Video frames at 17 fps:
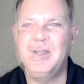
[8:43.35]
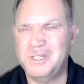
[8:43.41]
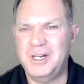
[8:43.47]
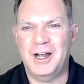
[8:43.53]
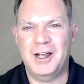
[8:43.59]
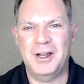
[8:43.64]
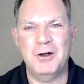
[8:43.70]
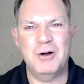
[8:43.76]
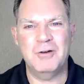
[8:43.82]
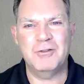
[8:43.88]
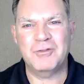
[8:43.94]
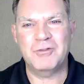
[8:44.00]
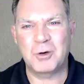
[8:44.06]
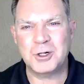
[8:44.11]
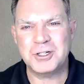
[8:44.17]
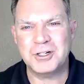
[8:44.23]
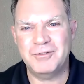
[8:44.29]
CIO of a
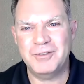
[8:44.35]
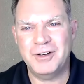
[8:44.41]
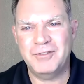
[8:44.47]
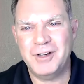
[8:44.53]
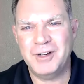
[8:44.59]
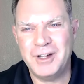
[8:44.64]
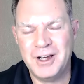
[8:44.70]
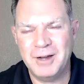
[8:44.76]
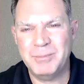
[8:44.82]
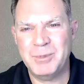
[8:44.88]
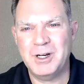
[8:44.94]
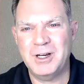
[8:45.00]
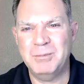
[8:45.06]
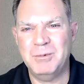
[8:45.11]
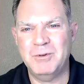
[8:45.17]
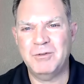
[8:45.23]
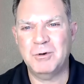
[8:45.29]
Fortune 50
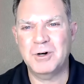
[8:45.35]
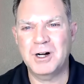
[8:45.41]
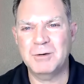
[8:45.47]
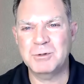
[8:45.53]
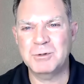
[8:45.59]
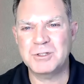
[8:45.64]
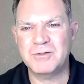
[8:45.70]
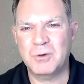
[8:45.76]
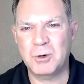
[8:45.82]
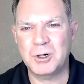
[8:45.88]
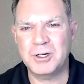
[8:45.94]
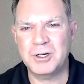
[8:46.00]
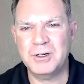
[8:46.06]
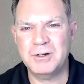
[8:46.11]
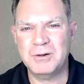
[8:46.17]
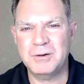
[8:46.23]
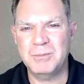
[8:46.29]
company before I was
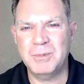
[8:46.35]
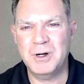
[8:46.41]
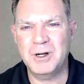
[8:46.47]
40.